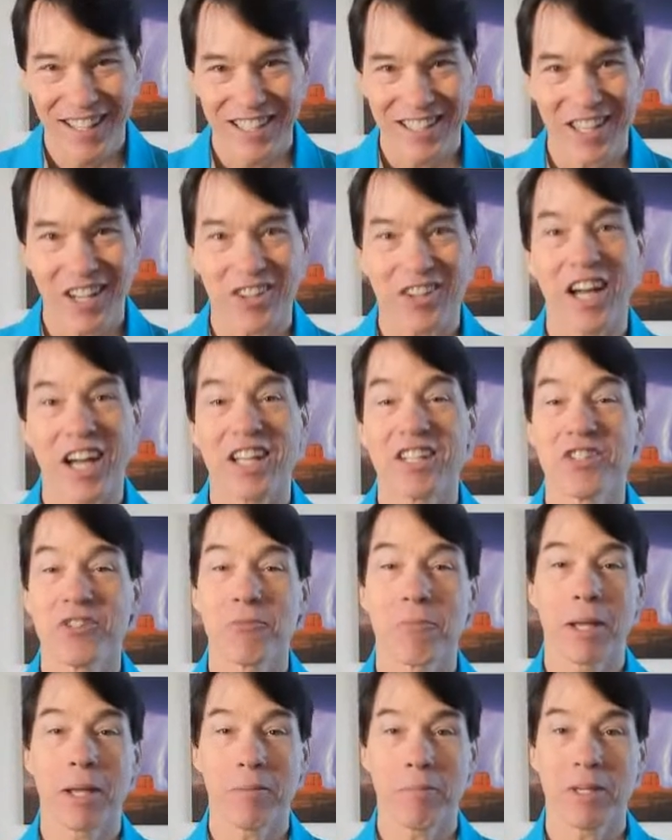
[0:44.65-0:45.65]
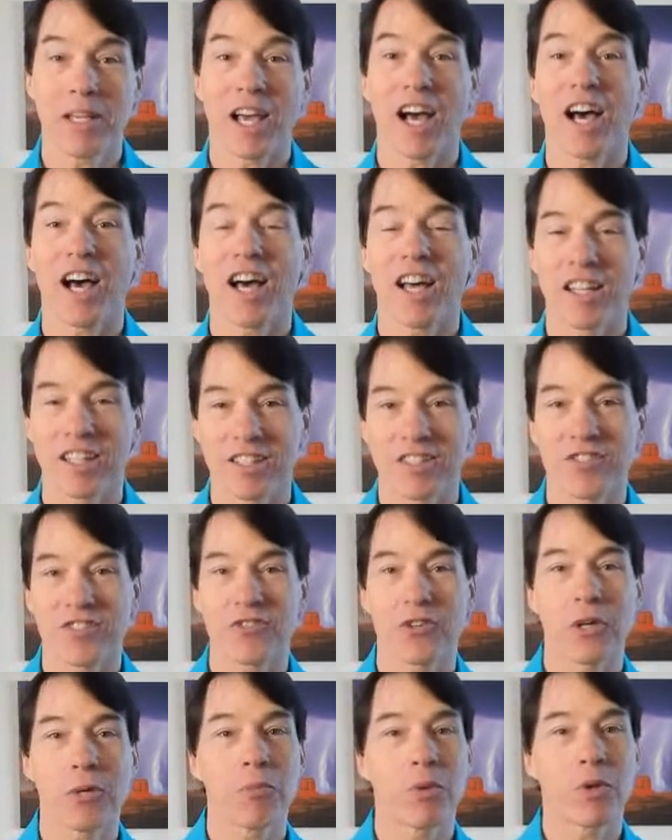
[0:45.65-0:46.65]
Now, guys, you may be on the
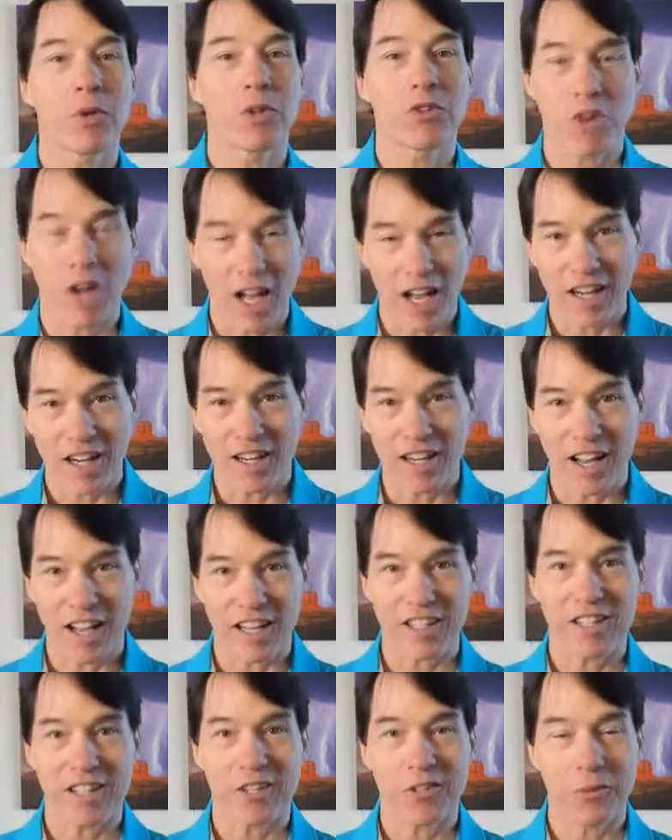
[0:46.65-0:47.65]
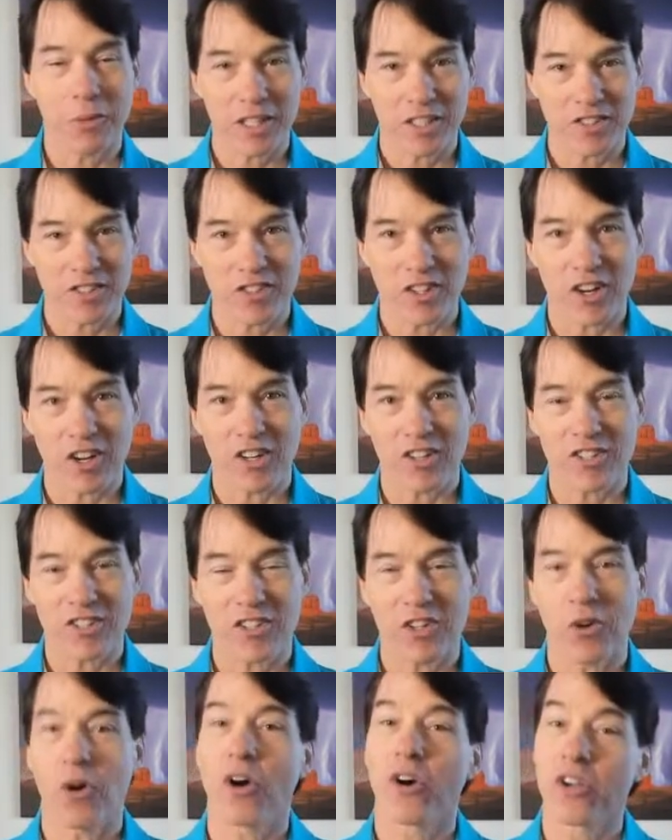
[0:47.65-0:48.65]
stream with Ron at the quick start.
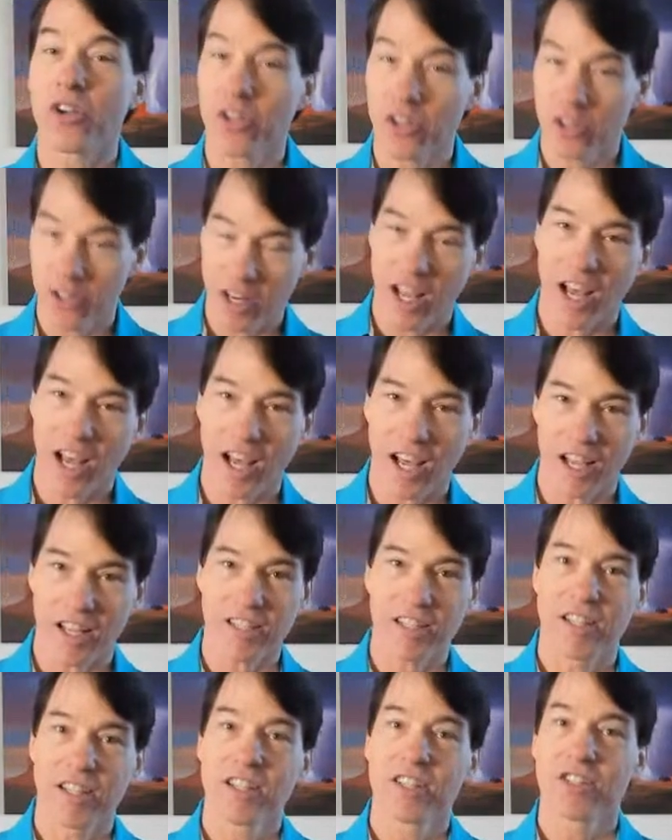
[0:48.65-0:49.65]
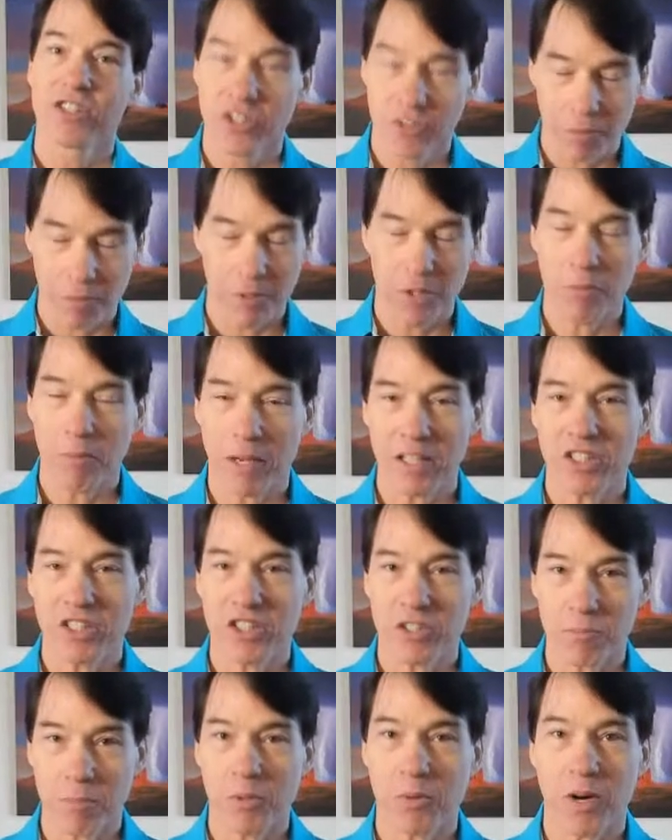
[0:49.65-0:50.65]
So, or you're not. So you might
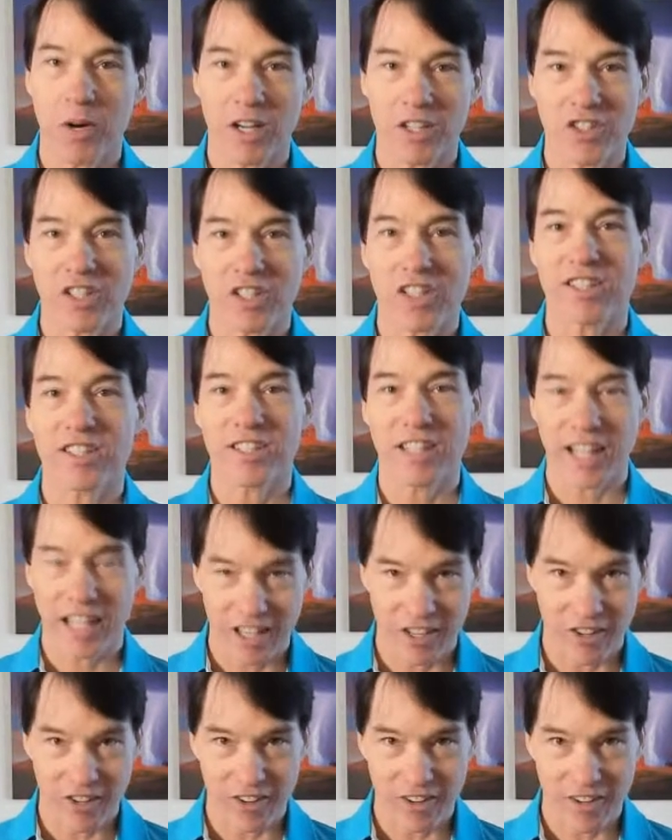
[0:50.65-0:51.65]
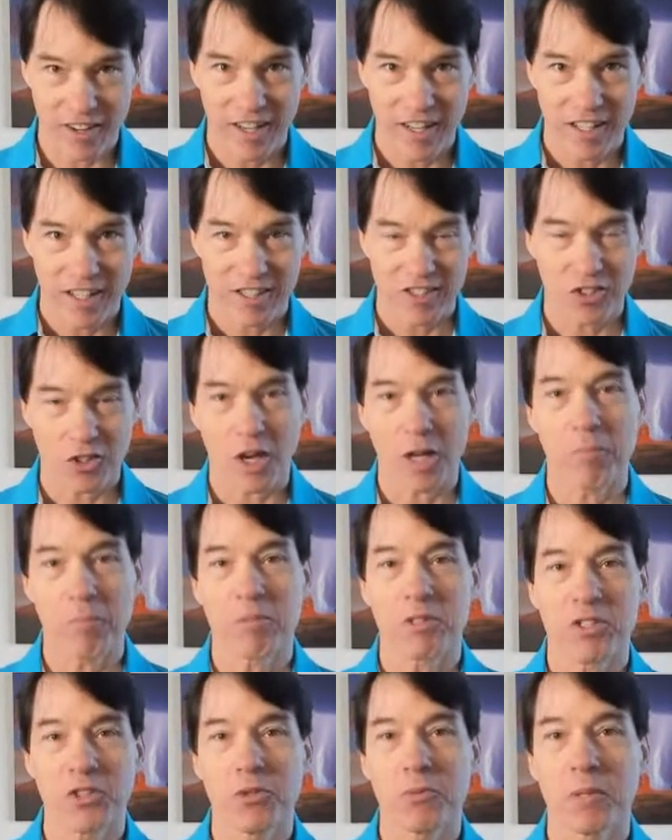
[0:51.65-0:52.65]
just be watching this later. So I'm
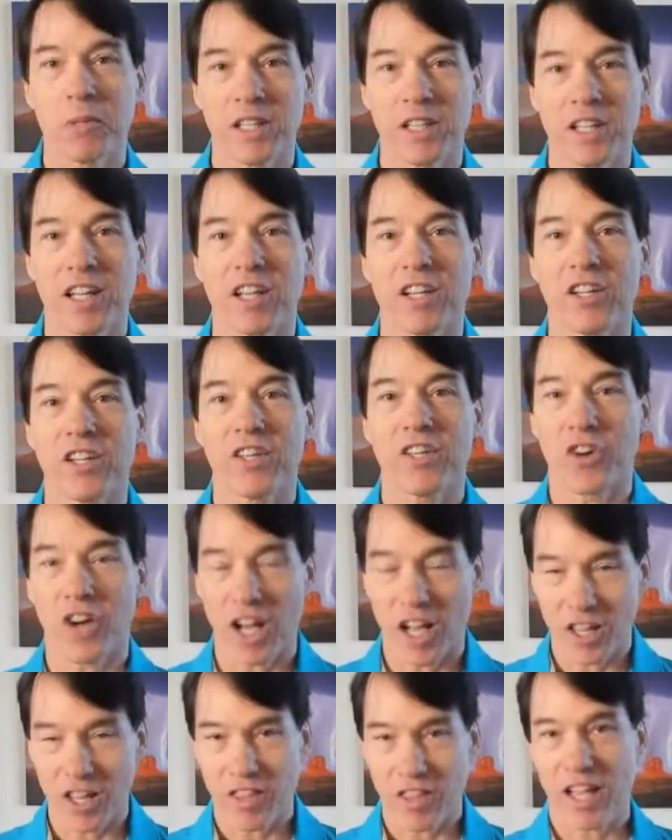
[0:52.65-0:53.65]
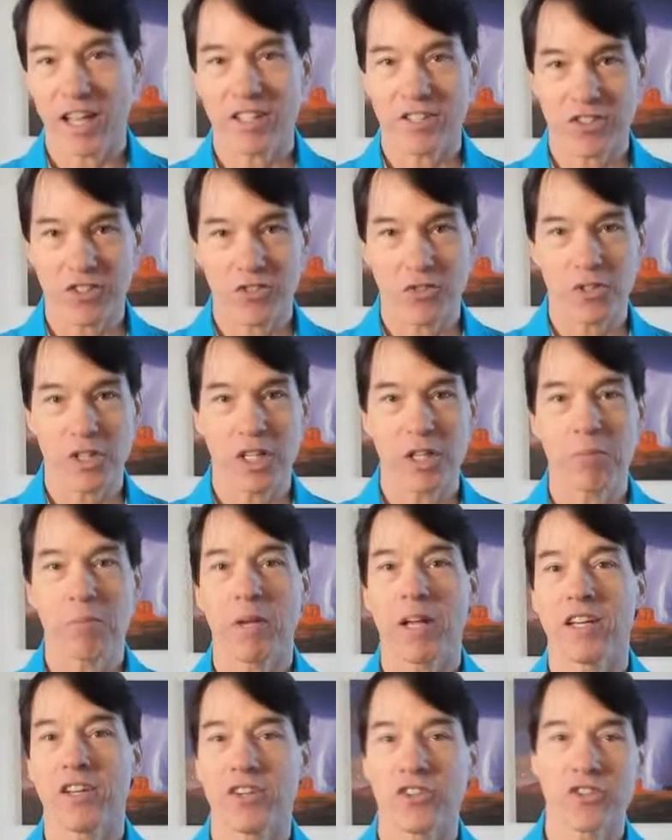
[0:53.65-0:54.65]
assuming that you're on that
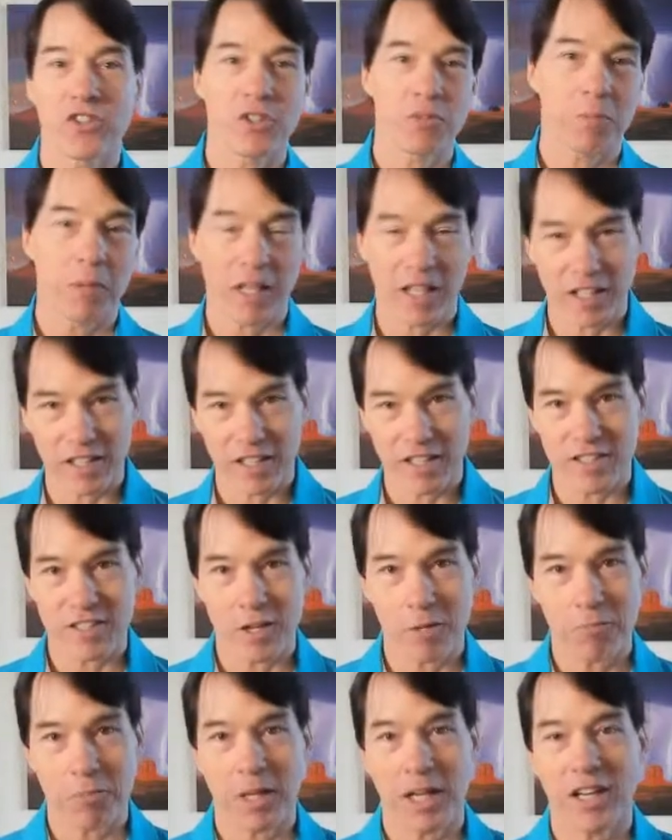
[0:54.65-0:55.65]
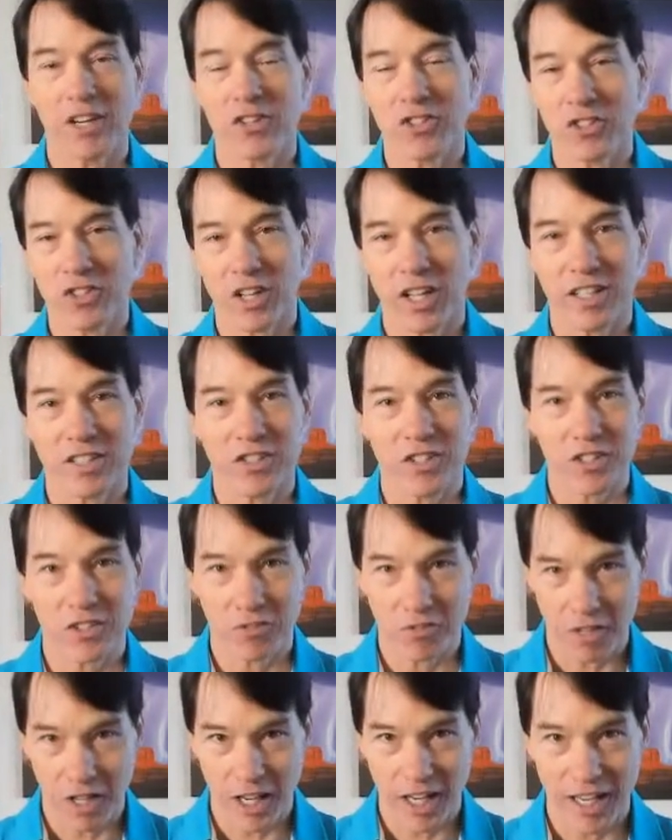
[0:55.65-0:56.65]
stream and you're just picking this up later. So that's
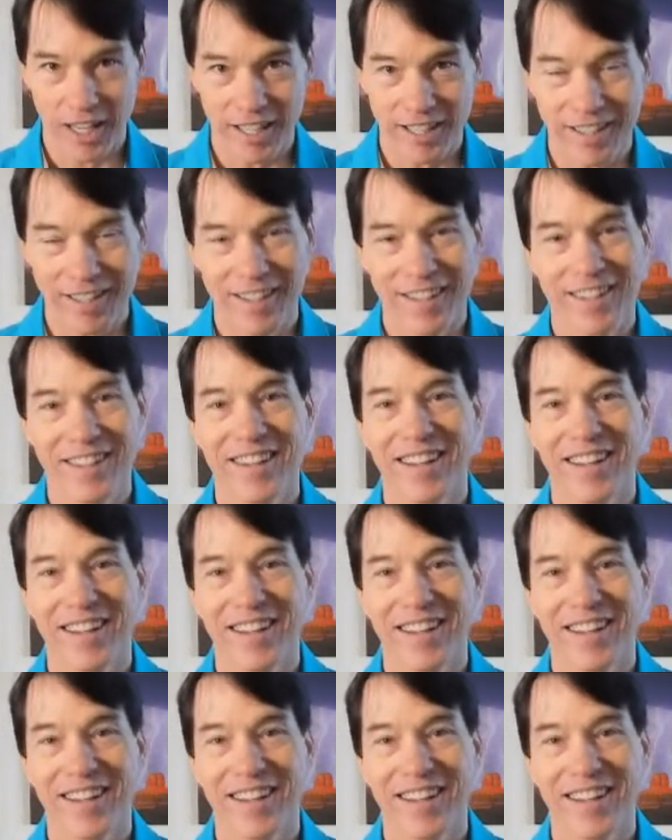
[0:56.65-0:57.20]
just fine.